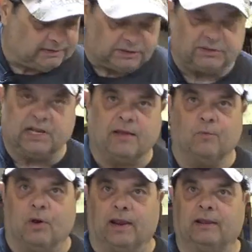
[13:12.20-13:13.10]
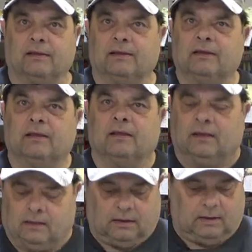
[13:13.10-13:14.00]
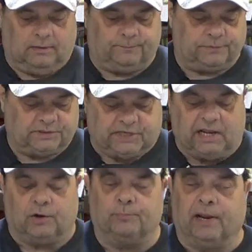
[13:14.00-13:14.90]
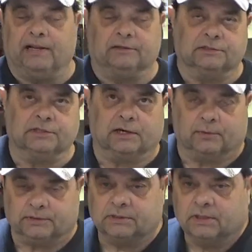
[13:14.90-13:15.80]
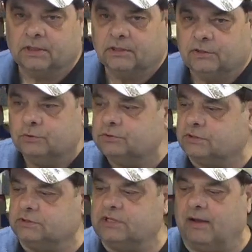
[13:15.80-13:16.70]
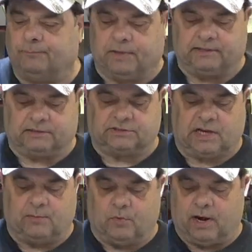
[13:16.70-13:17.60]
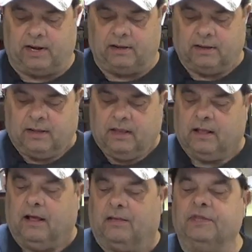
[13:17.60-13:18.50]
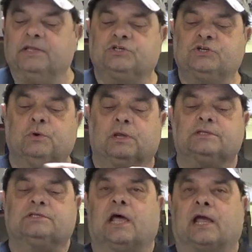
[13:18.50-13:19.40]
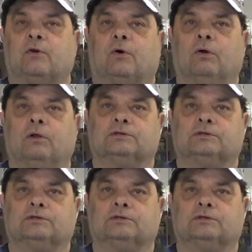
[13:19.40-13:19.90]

the same way. Stain or paint this anyways. Use the template the same way. These 2 inside holes